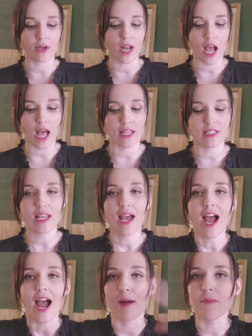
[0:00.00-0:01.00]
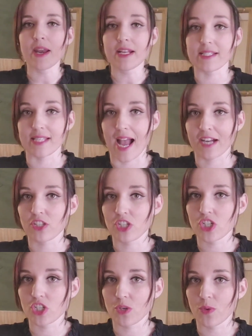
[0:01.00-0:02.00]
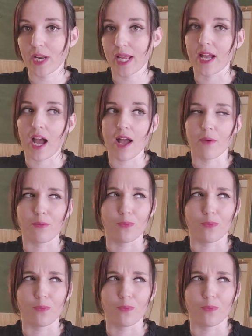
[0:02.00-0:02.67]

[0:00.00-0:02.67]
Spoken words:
or not. I'm not exactly sure what I got.